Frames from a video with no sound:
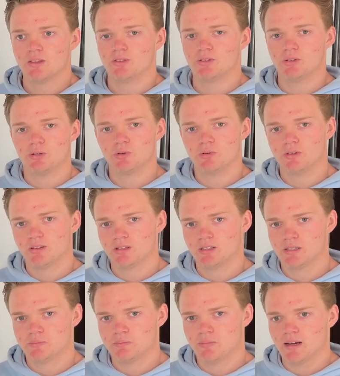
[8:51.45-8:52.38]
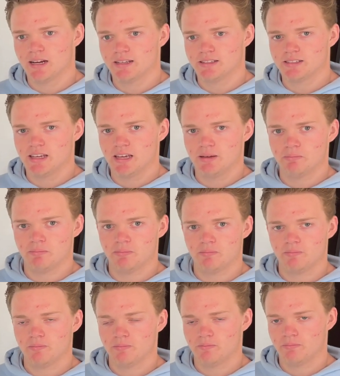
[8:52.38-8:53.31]
2 of those spies came
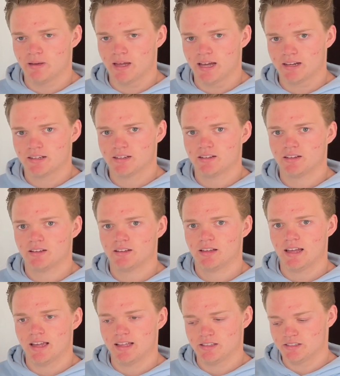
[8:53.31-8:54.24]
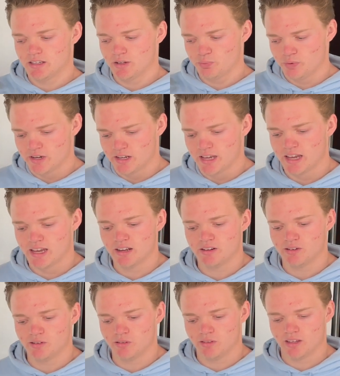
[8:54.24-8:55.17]
back and said, we can
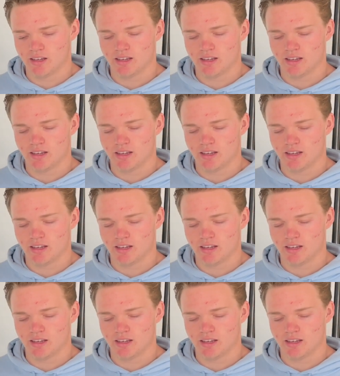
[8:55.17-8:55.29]
do